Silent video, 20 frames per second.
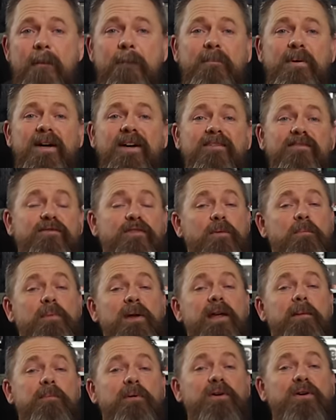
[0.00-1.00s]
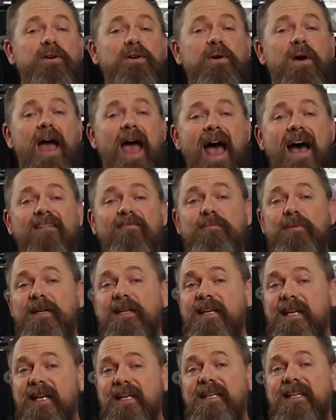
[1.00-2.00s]
But for people who have
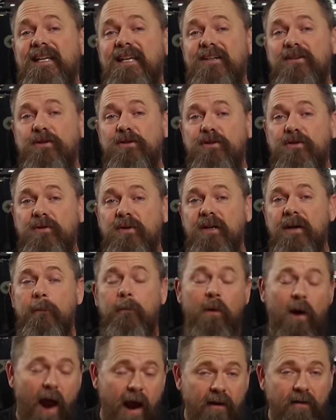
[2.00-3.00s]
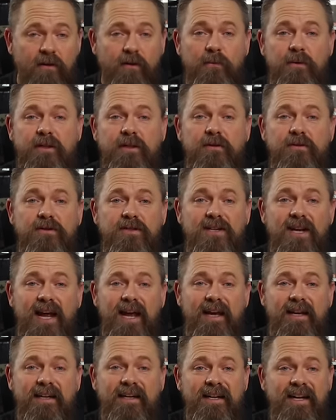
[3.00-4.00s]
been in the industry prior to Windows
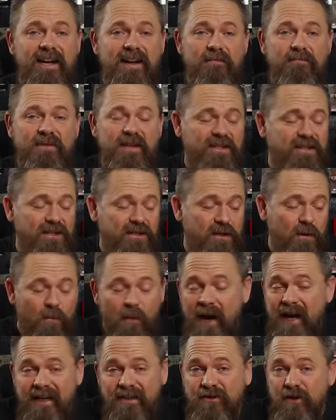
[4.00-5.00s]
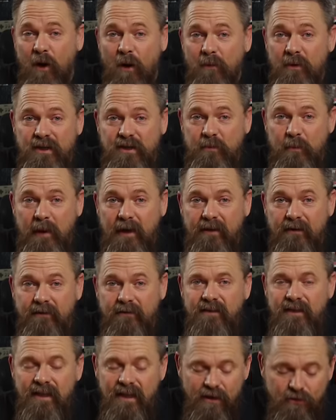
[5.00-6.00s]
10, this is the way it's always
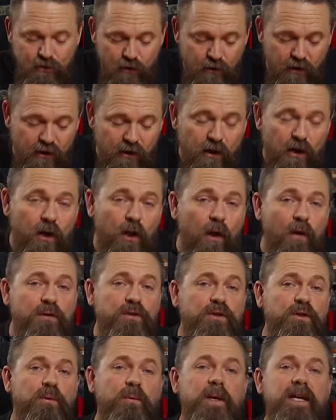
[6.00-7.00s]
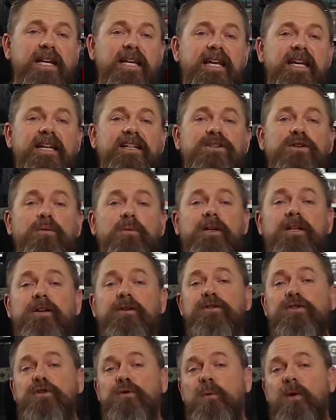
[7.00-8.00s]
been. So then the closer we get to
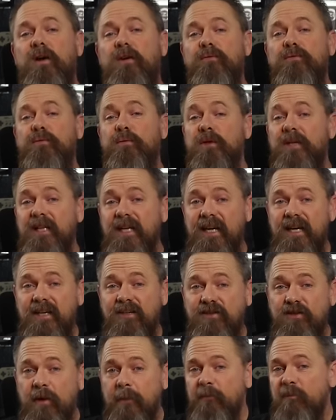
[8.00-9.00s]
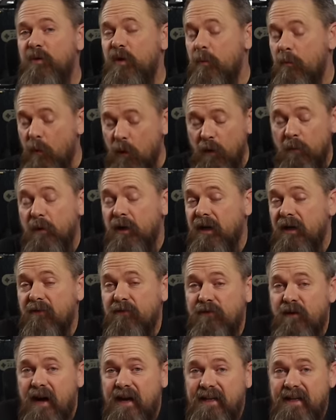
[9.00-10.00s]
Windows 12 release, the more we're going
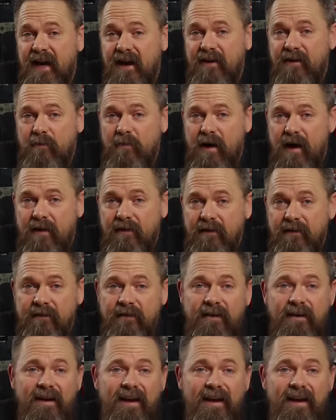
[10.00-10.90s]
to find out about it.